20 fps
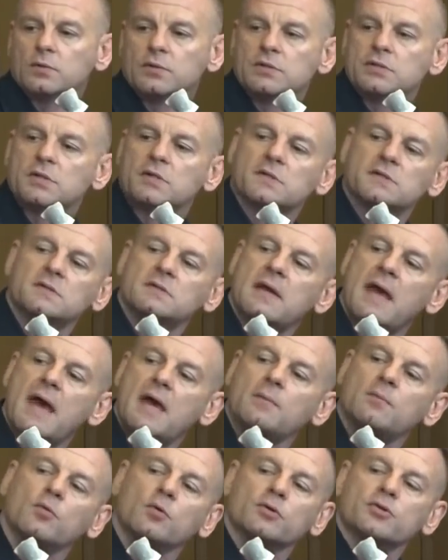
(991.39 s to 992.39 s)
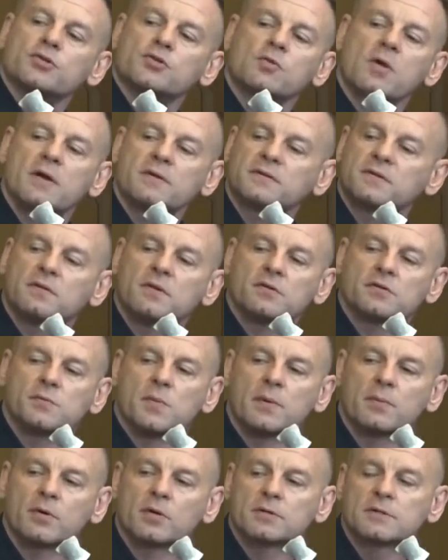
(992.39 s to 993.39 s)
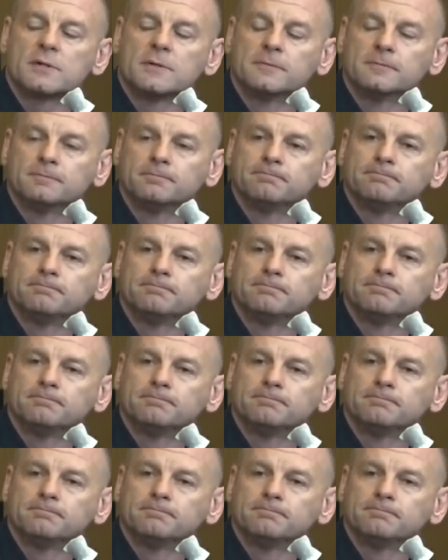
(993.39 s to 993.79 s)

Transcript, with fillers: would just add more stress to those members.